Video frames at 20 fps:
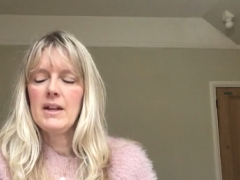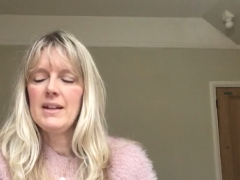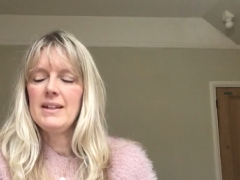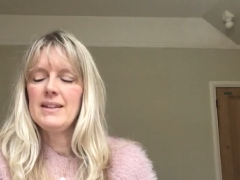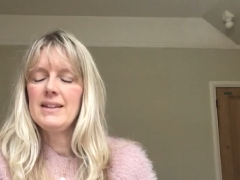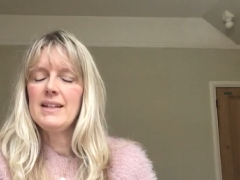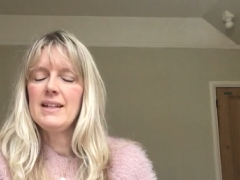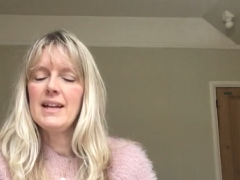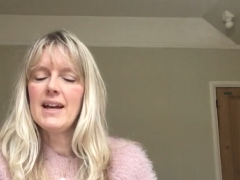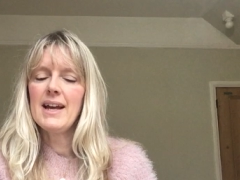
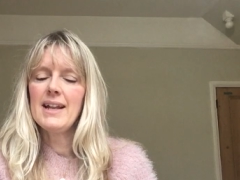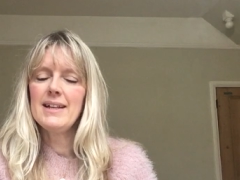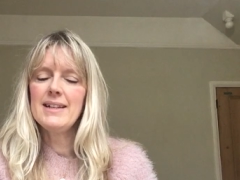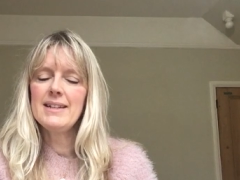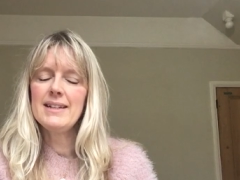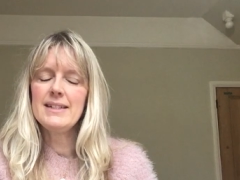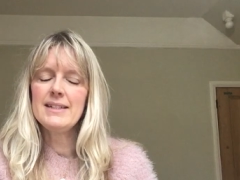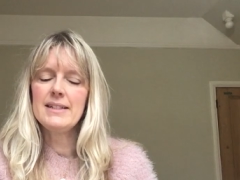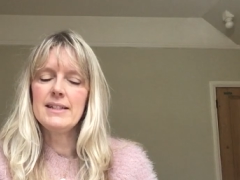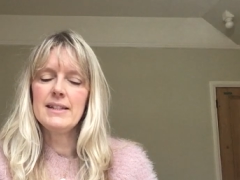in the end
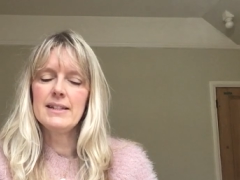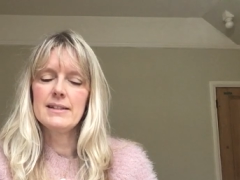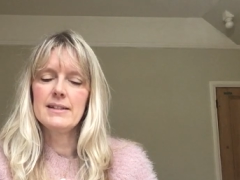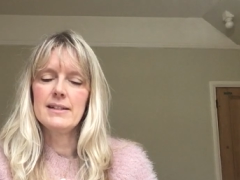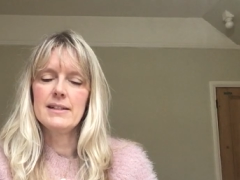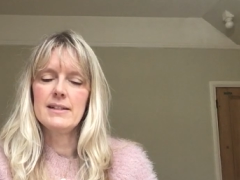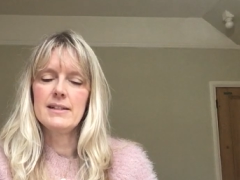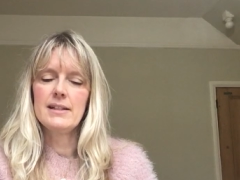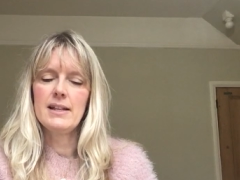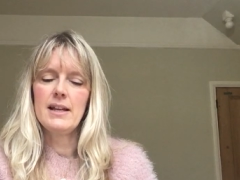easier
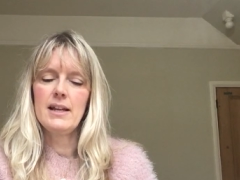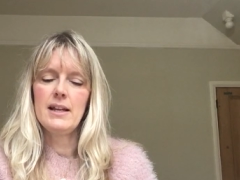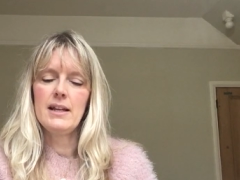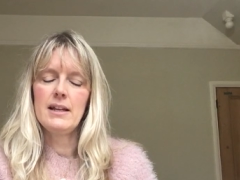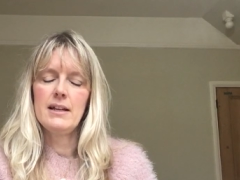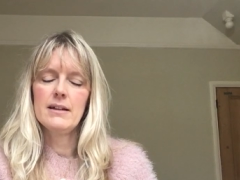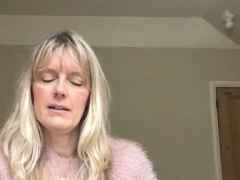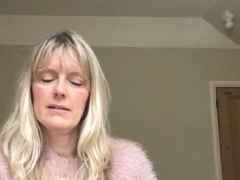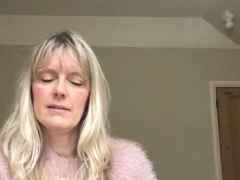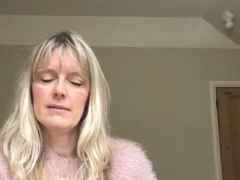to
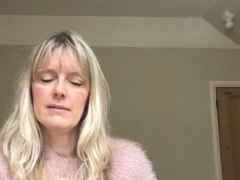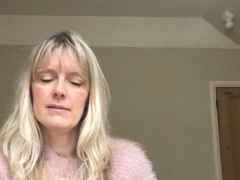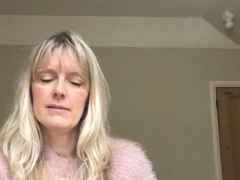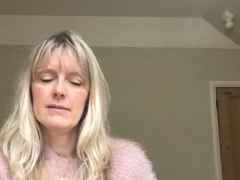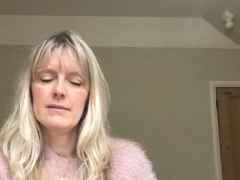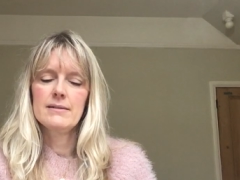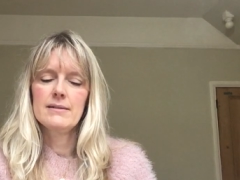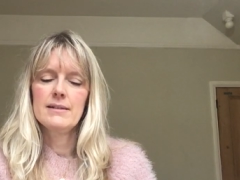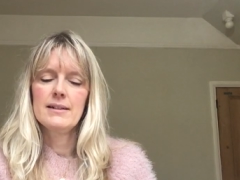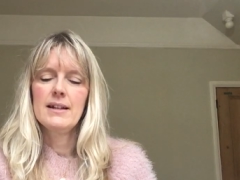see.
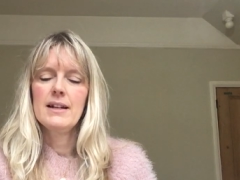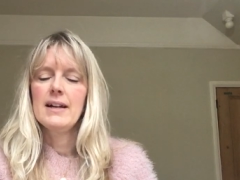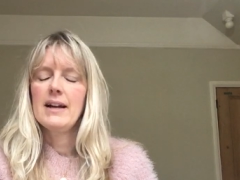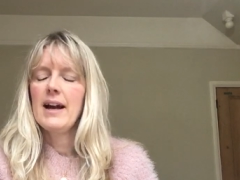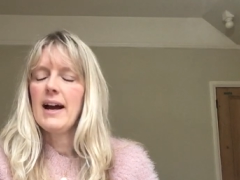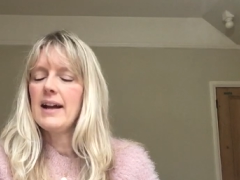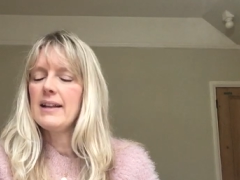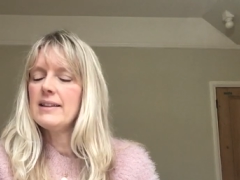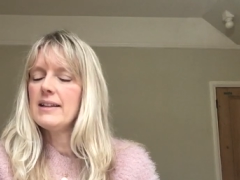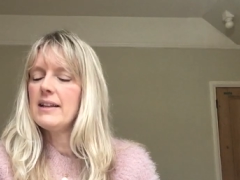
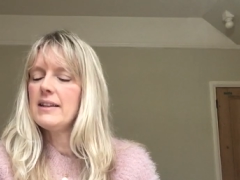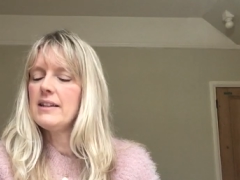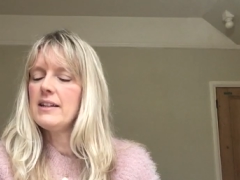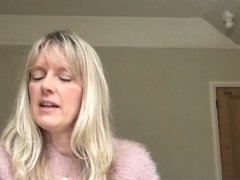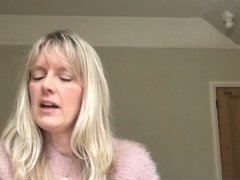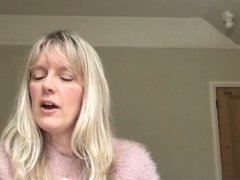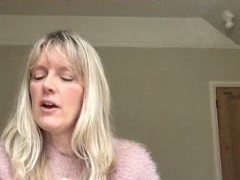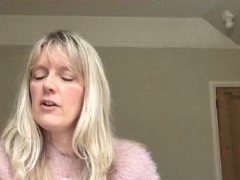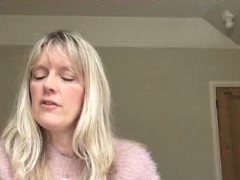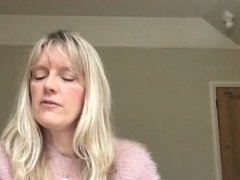And then
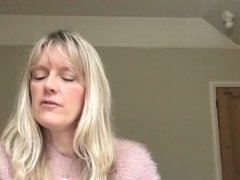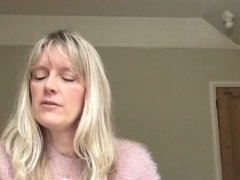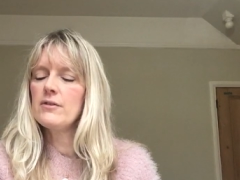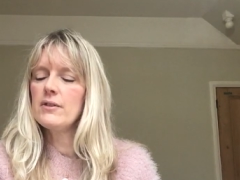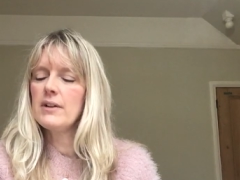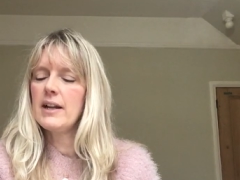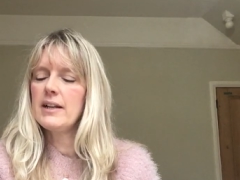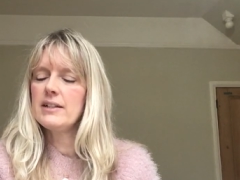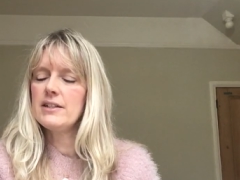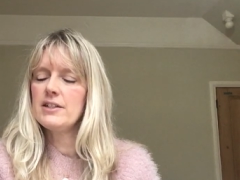the
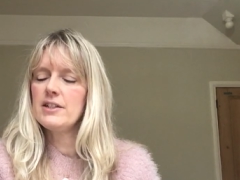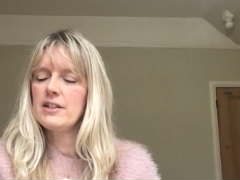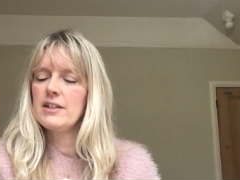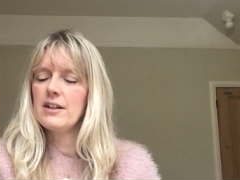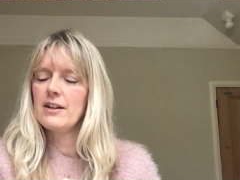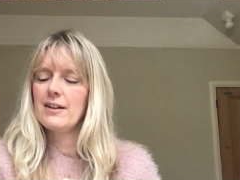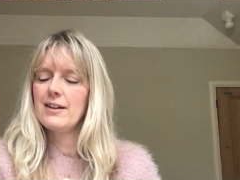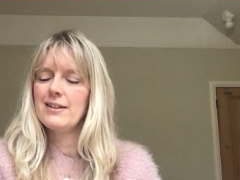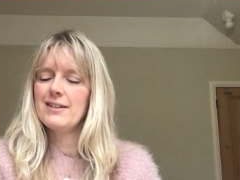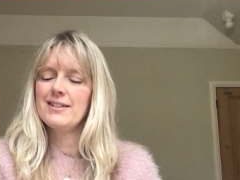overall energy
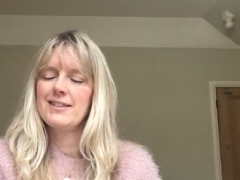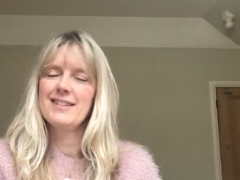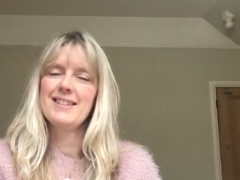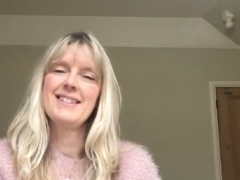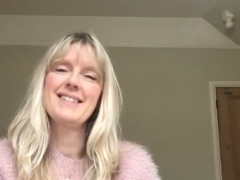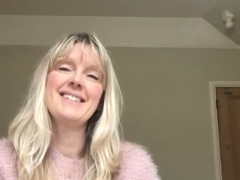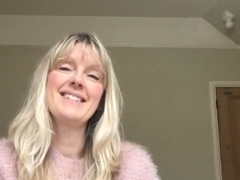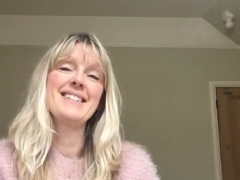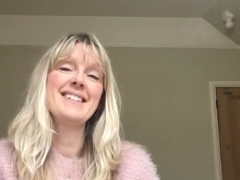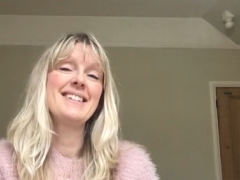card,
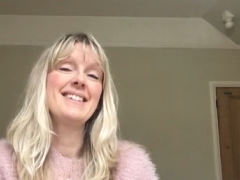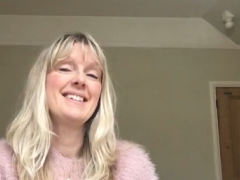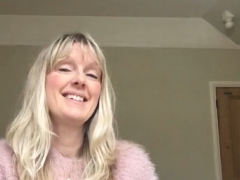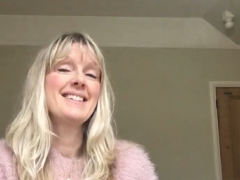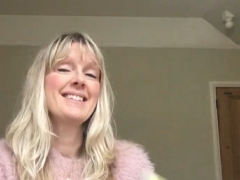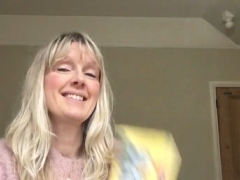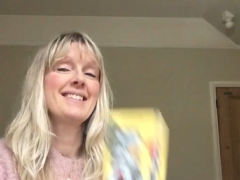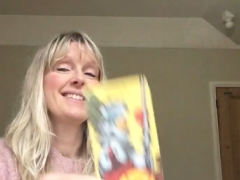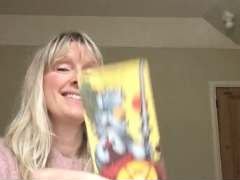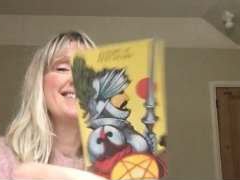
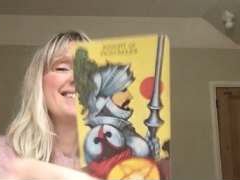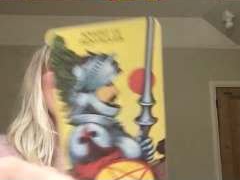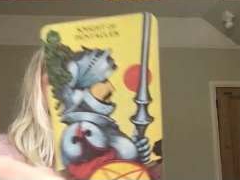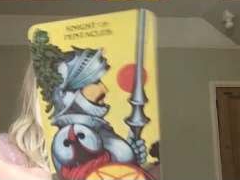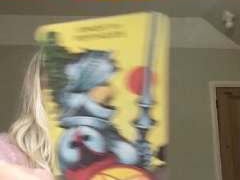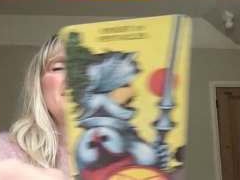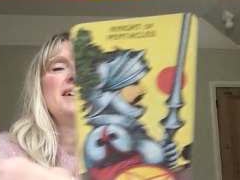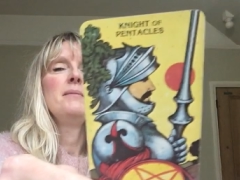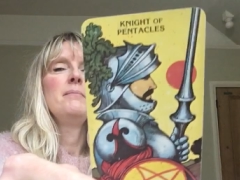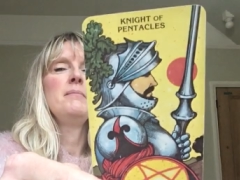
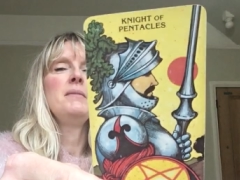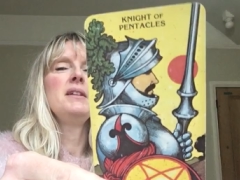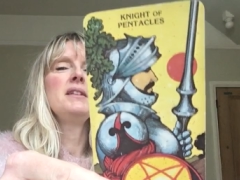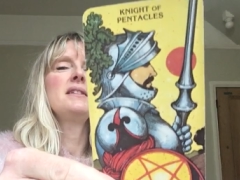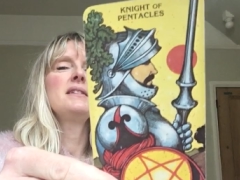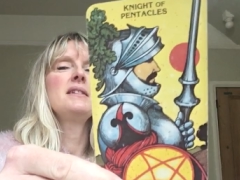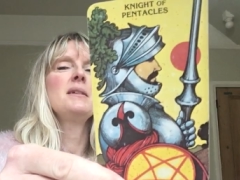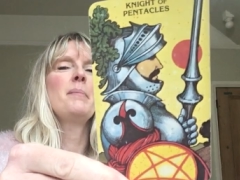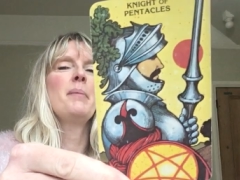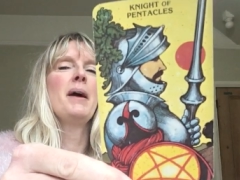
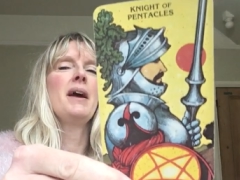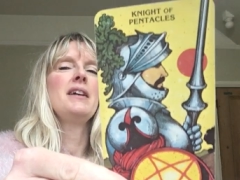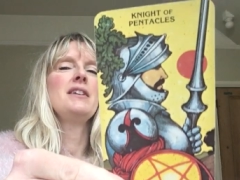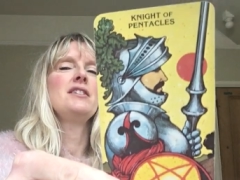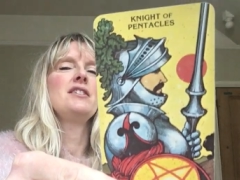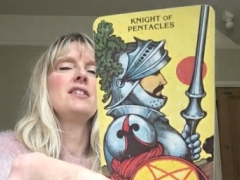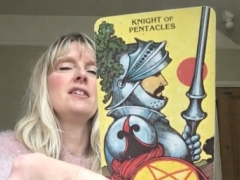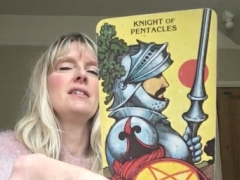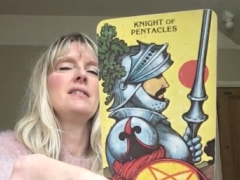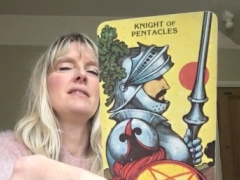Mr.
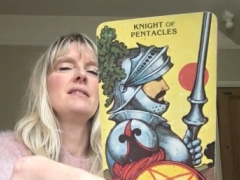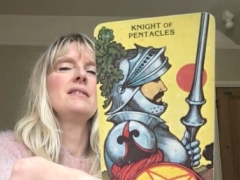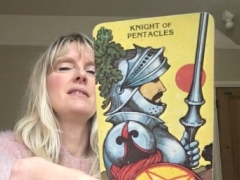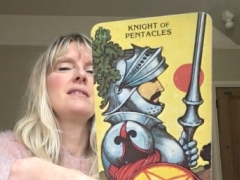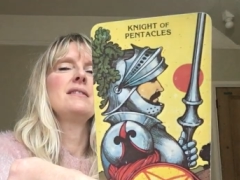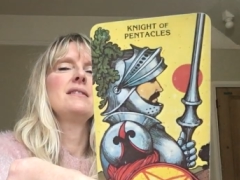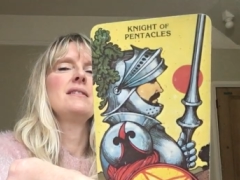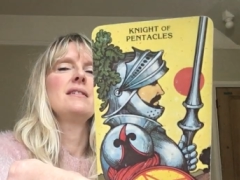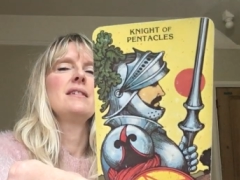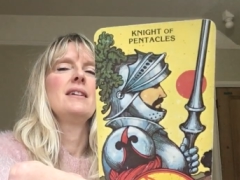
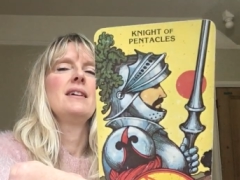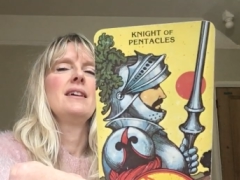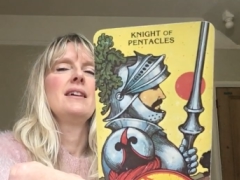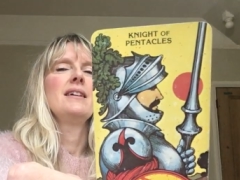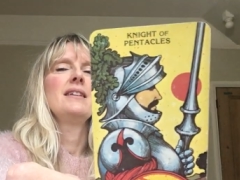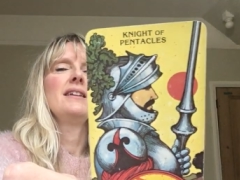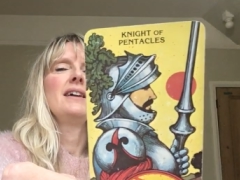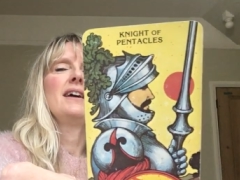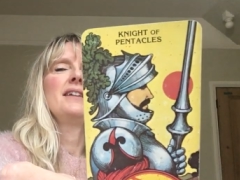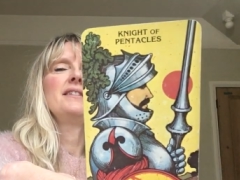Patience
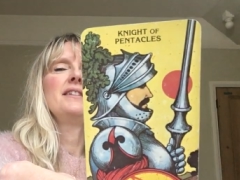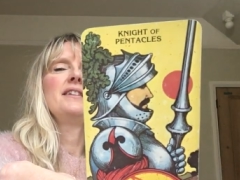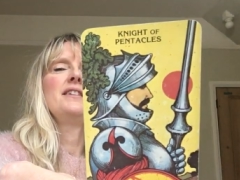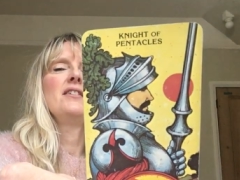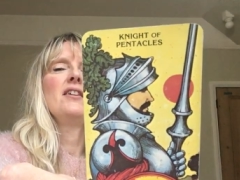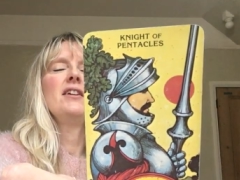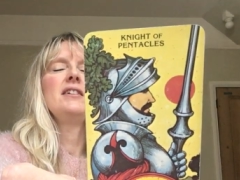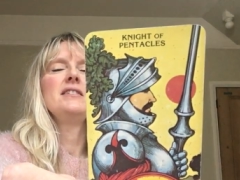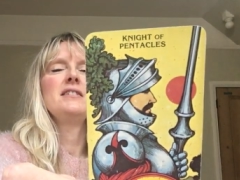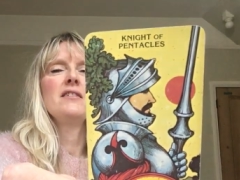and the
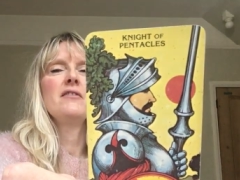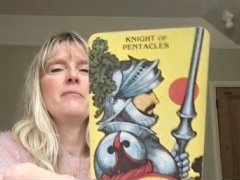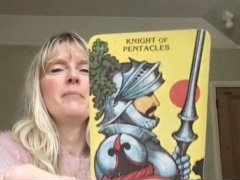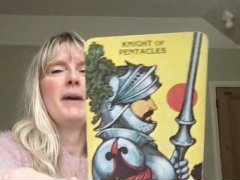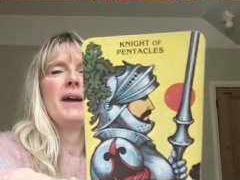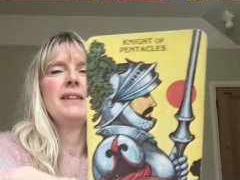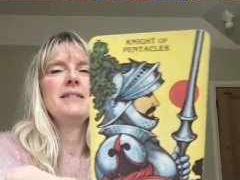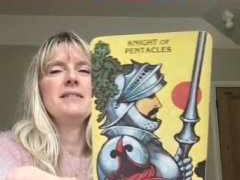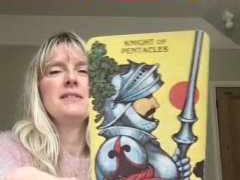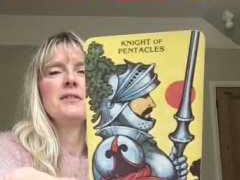Knight of
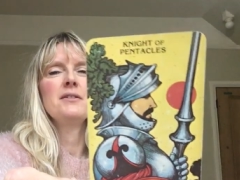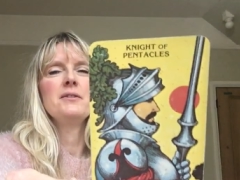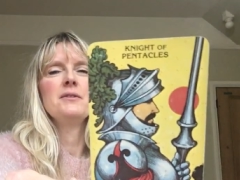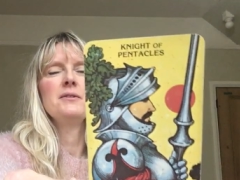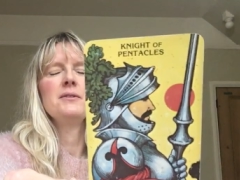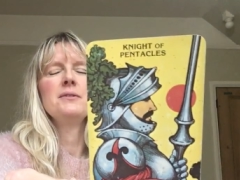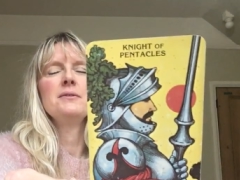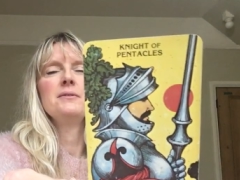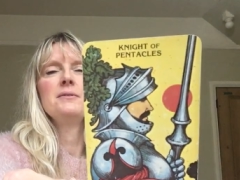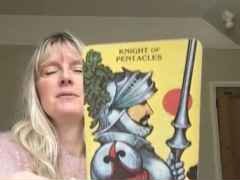
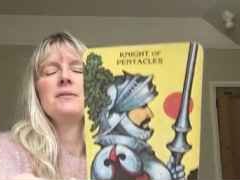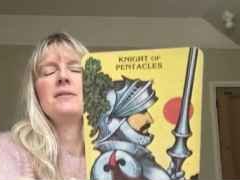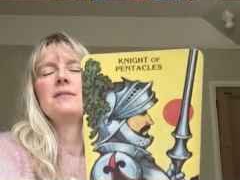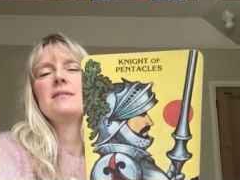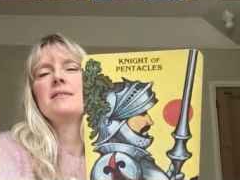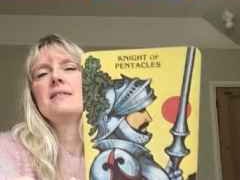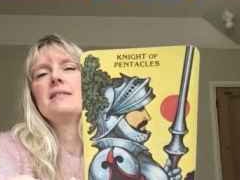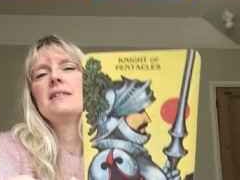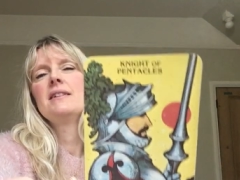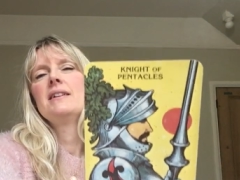
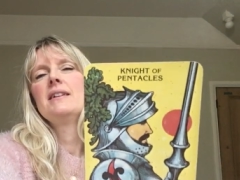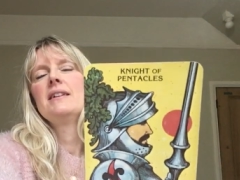Pentacles,